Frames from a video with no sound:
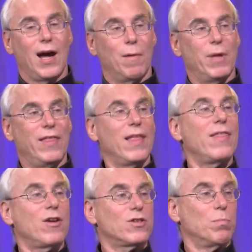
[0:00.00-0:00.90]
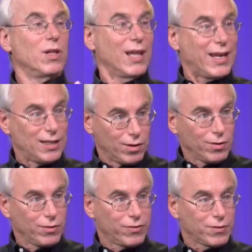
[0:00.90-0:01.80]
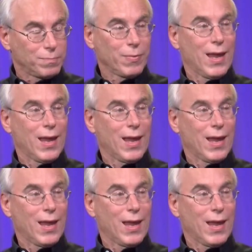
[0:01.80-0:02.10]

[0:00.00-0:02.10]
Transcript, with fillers: Um, and then there's millennials.